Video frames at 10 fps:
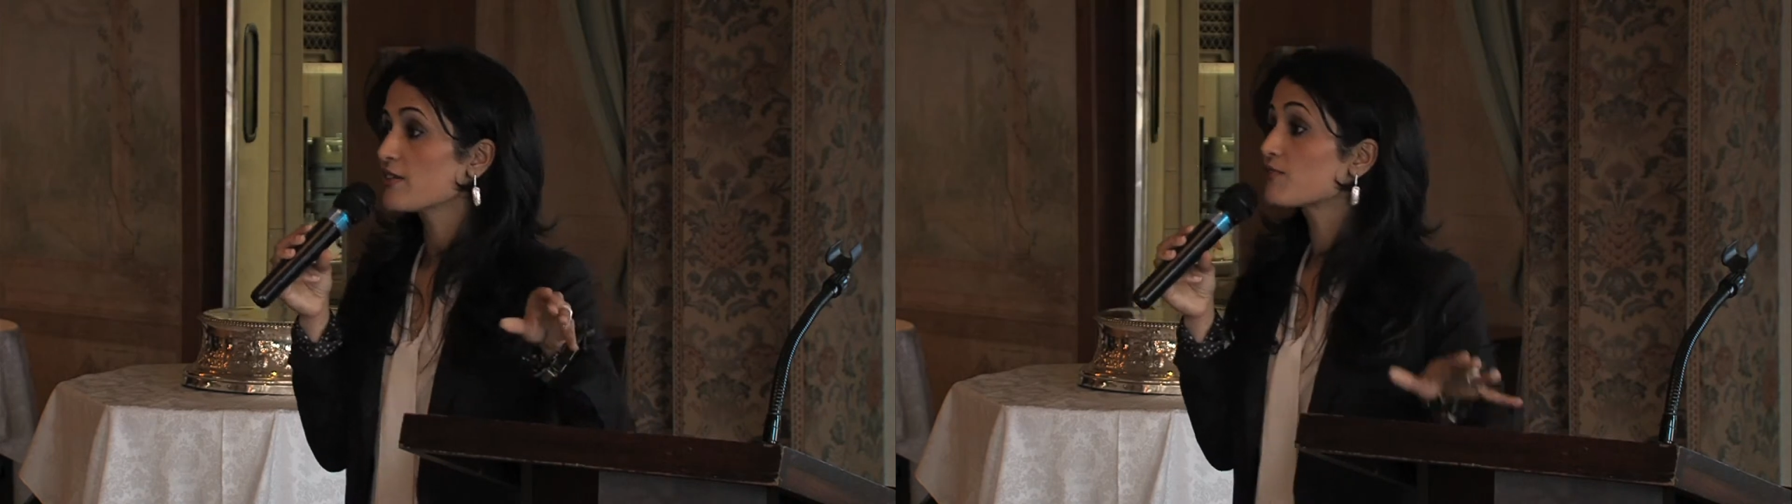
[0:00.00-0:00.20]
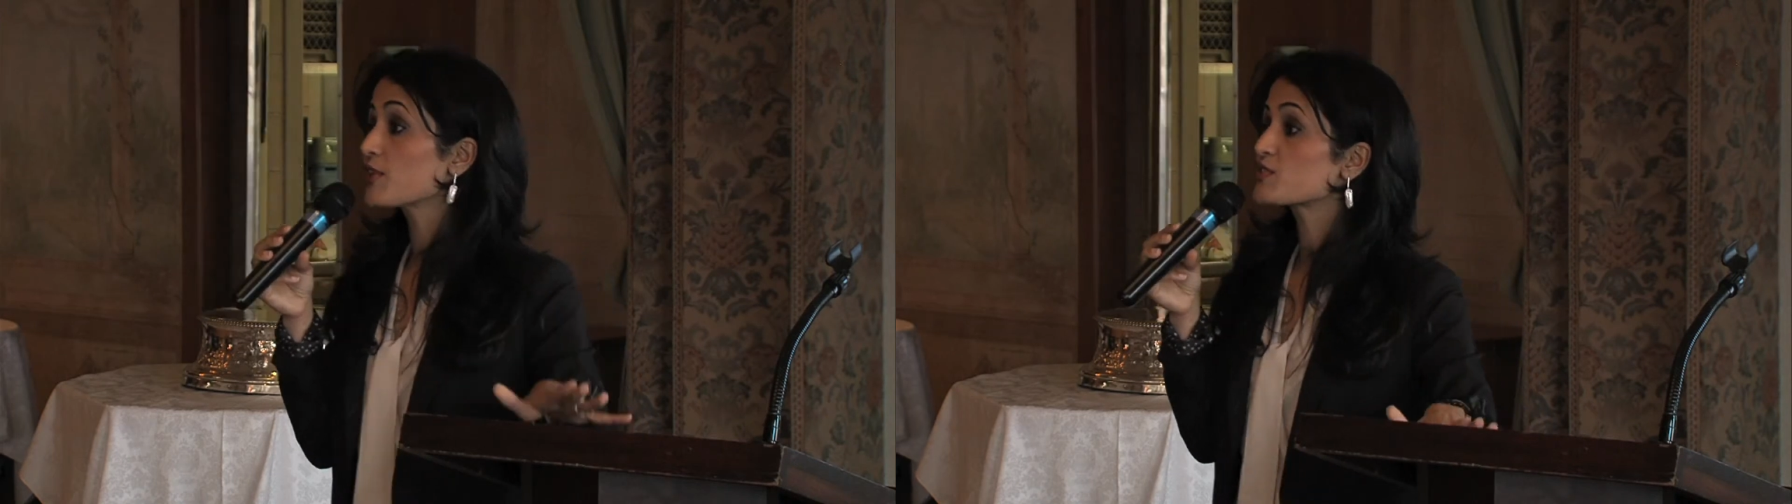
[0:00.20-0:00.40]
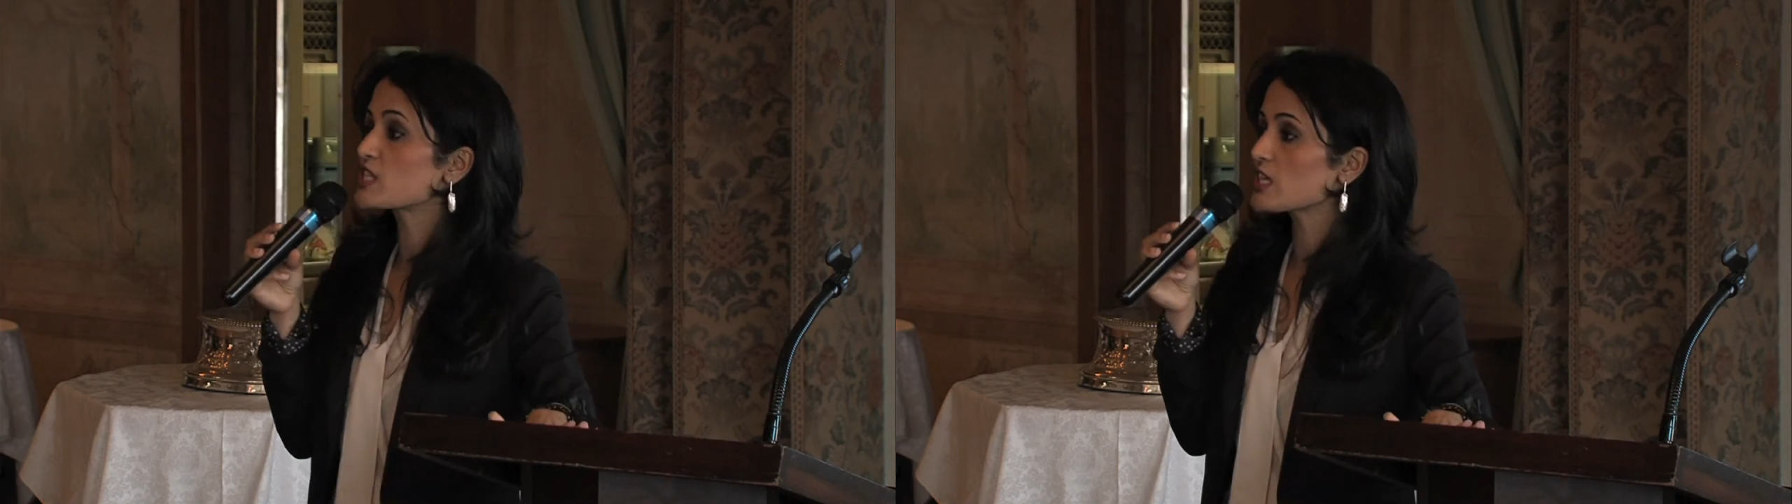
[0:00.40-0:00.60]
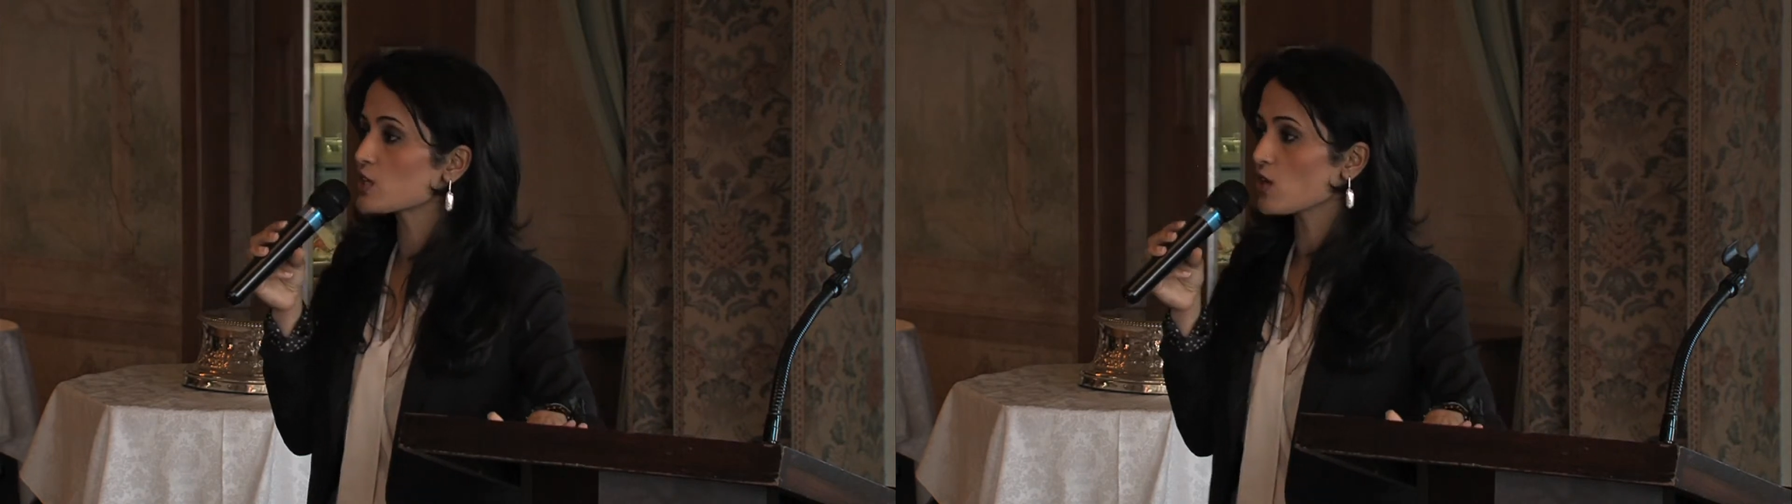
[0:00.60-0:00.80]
$15,